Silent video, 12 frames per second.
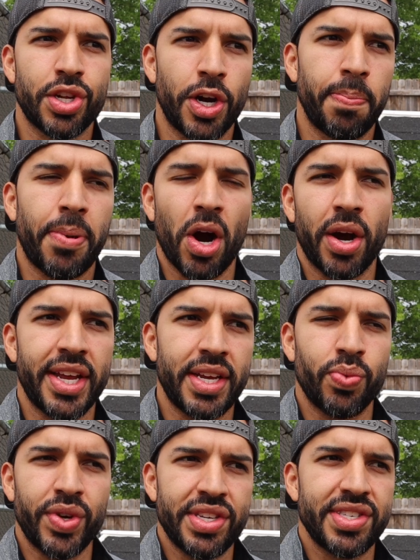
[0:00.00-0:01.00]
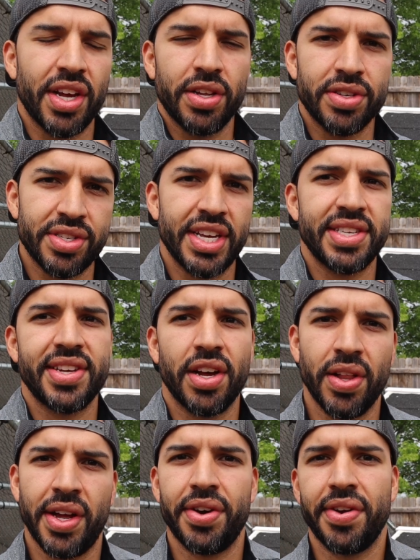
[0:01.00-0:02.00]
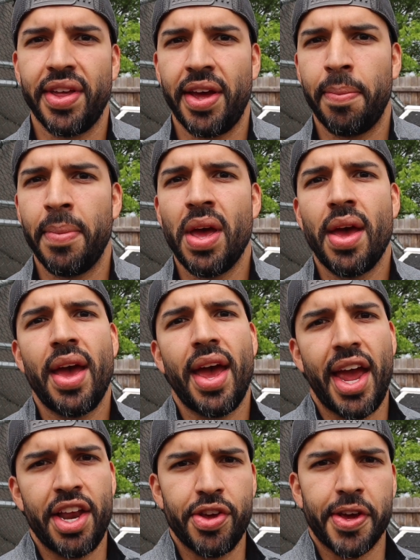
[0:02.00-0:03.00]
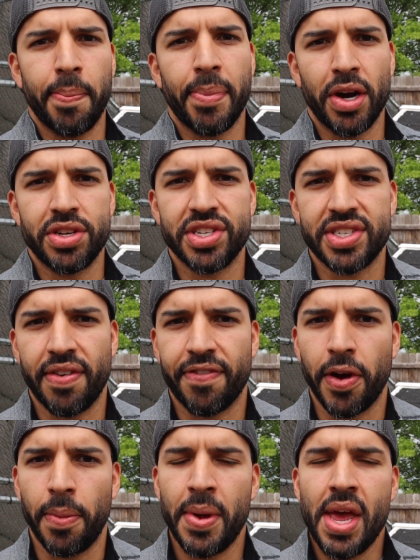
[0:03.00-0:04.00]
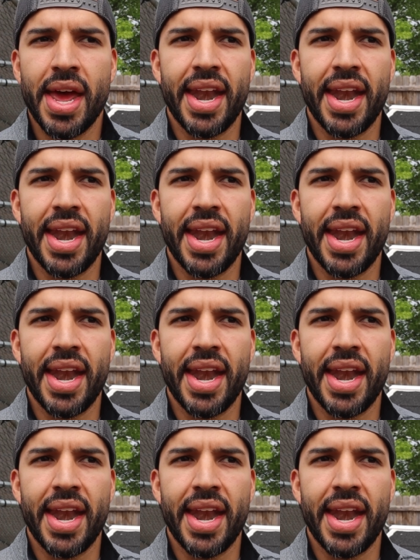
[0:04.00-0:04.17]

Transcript: third-party resellers that sell under them, and you can purchase it from.